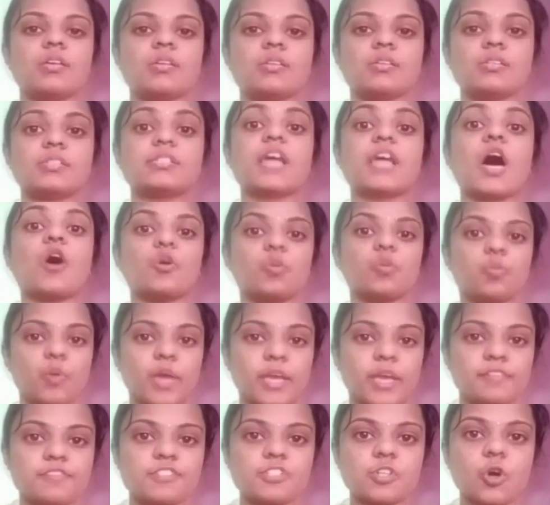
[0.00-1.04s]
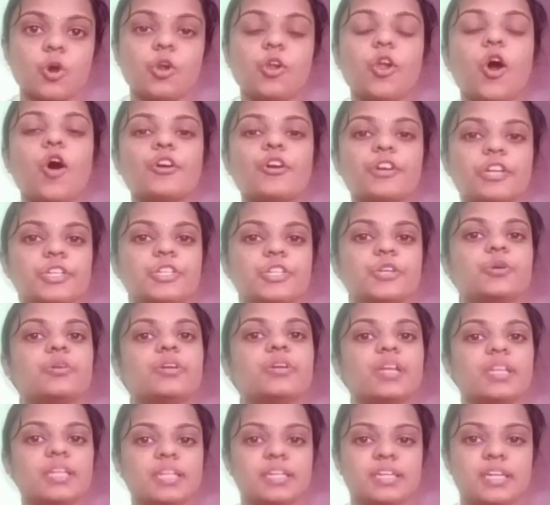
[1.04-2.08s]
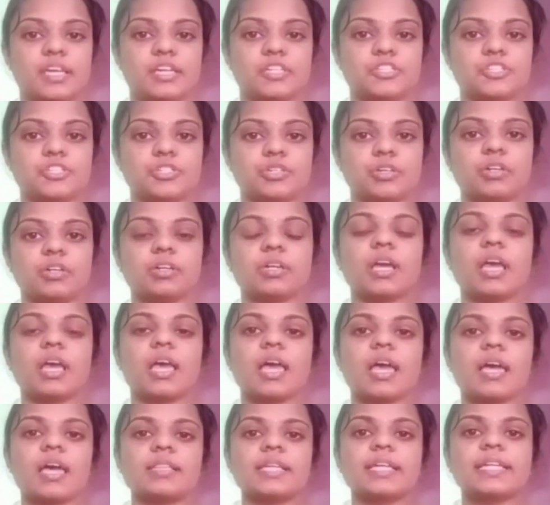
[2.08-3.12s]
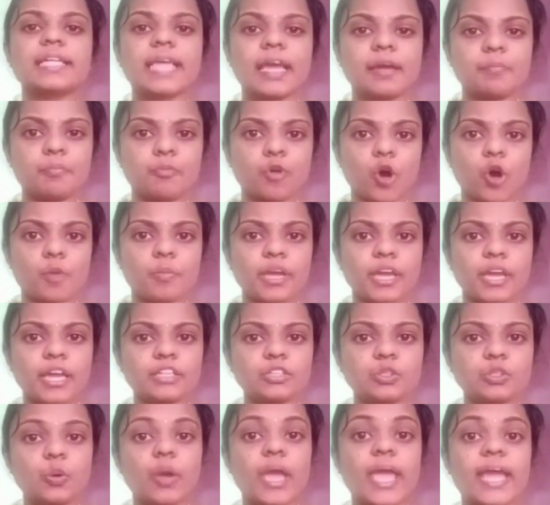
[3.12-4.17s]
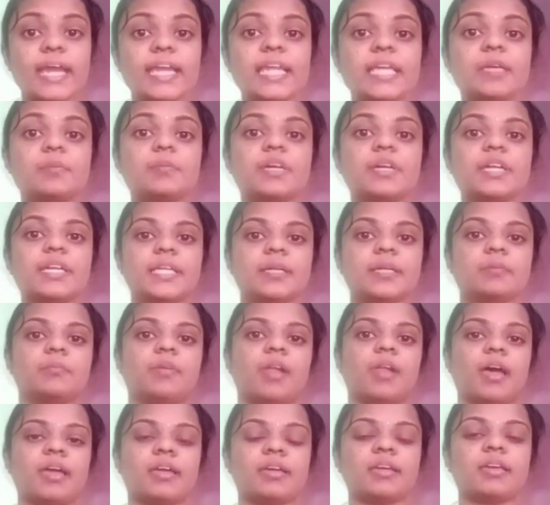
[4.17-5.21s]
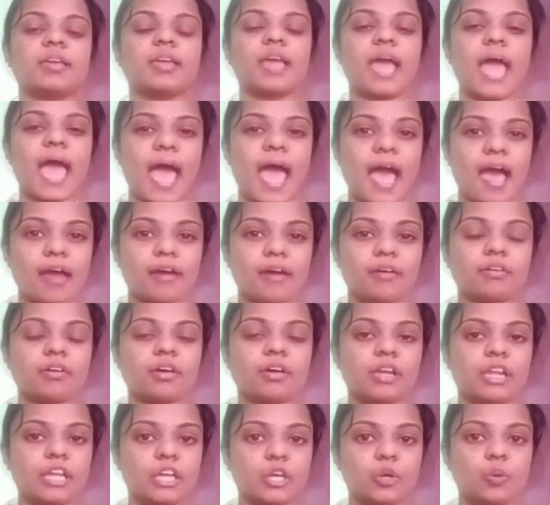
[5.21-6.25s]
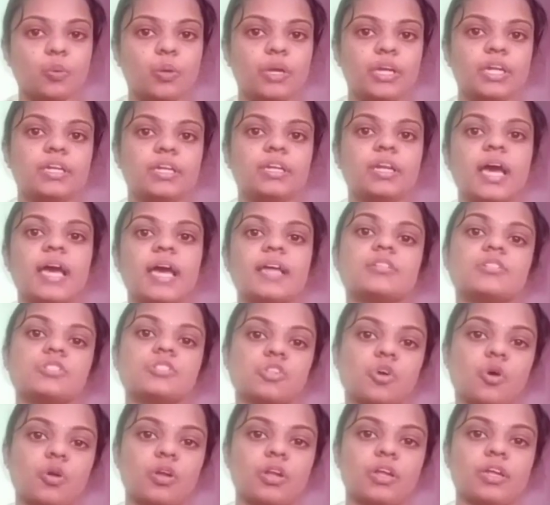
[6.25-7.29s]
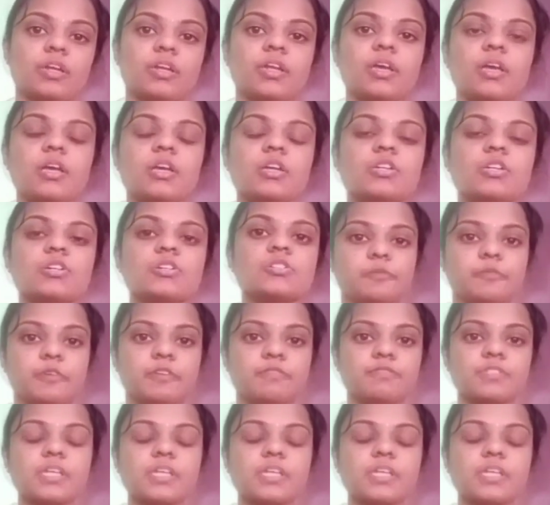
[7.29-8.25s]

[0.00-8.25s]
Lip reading: Sound waves are longitudinal in nature that can propagate through any medium like air, liquid, and solid. So,